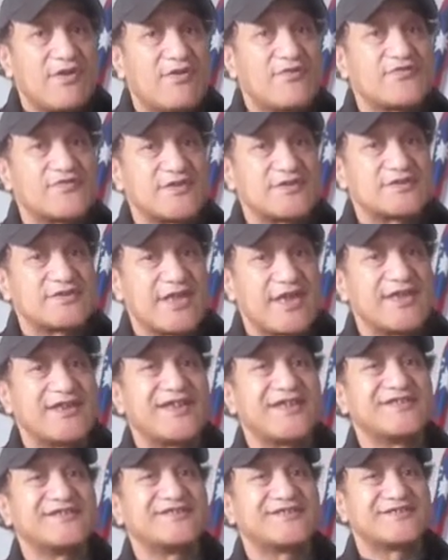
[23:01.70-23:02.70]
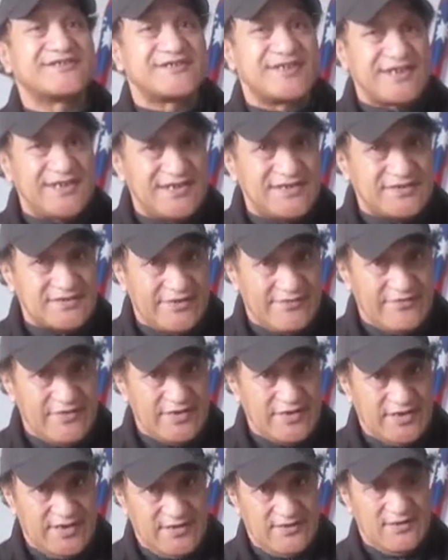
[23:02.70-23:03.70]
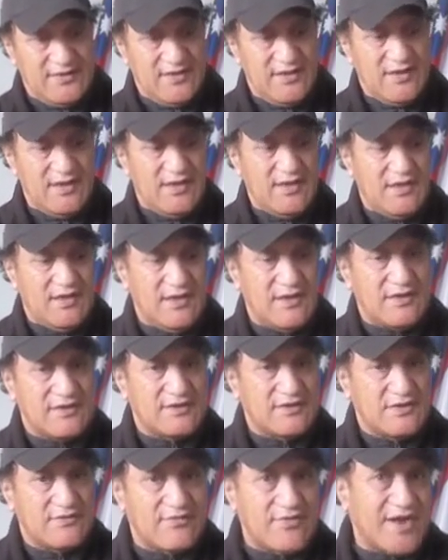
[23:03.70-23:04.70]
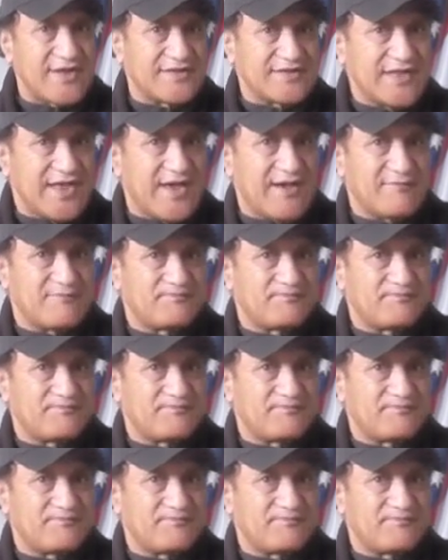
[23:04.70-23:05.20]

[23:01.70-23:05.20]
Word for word: off this land and seize everything right now